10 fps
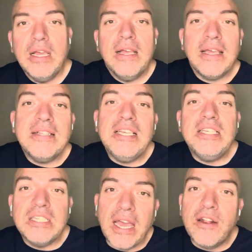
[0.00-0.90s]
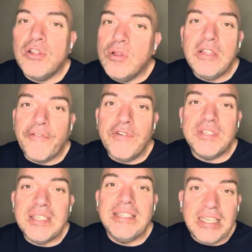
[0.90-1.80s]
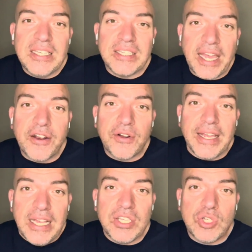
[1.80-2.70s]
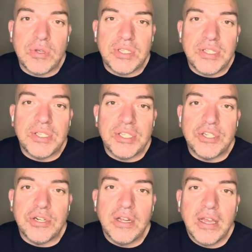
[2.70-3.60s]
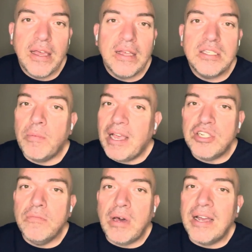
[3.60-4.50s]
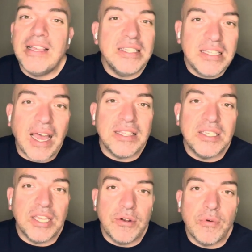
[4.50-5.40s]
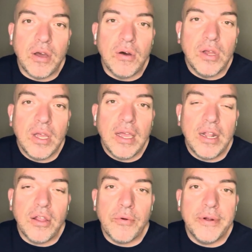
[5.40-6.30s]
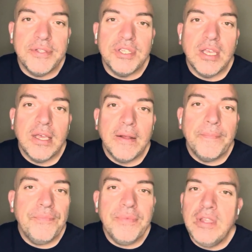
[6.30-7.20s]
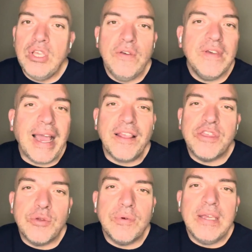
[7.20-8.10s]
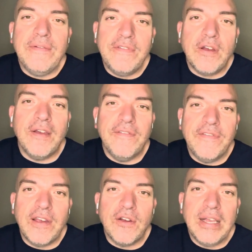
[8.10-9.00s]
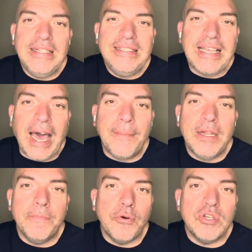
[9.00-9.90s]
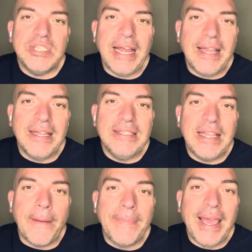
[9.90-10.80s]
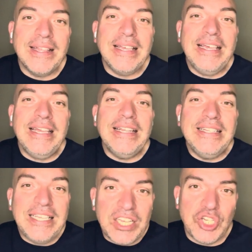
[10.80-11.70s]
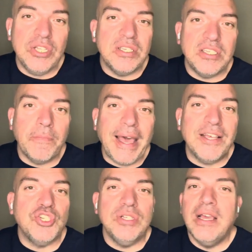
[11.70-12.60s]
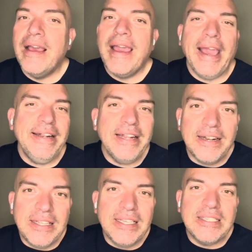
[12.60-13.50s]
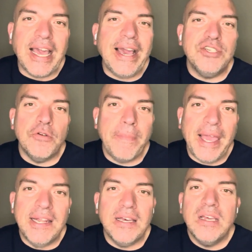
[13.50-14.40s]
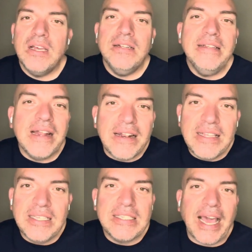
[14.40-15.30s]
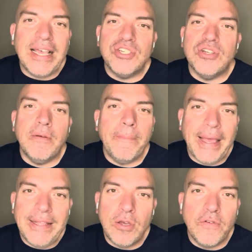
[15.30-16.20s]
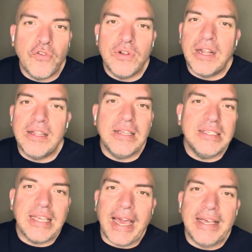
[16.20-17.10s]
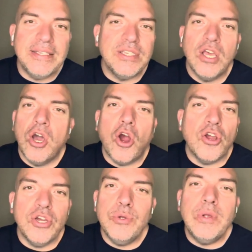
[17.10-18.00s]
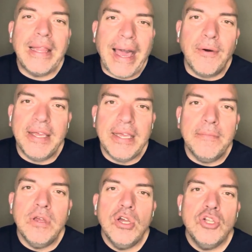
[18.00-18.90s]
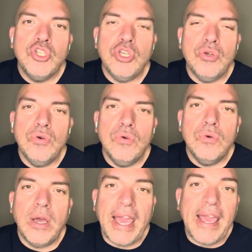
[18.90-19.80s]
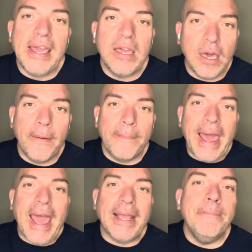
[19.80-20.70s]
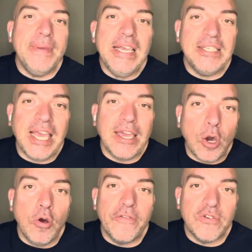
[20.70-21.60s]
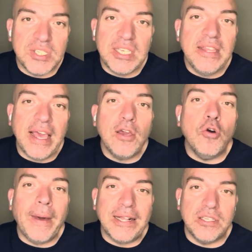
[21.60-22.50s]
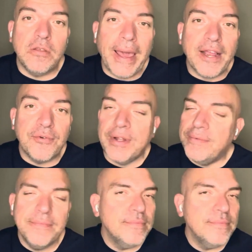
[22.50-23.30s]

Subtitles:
Like Dee Snider. The only difference is Dee Snider is Twisted Sister. Sebastian Bach is not Skid Row. In other words, you've got 3 very, very dominant personalities in that band, in addition to Sebastian, and none of these guys are beta. None of these guys are going to bend over. None of these guys are going to allow him to, A, come back, B, take over, C, they go back to the background.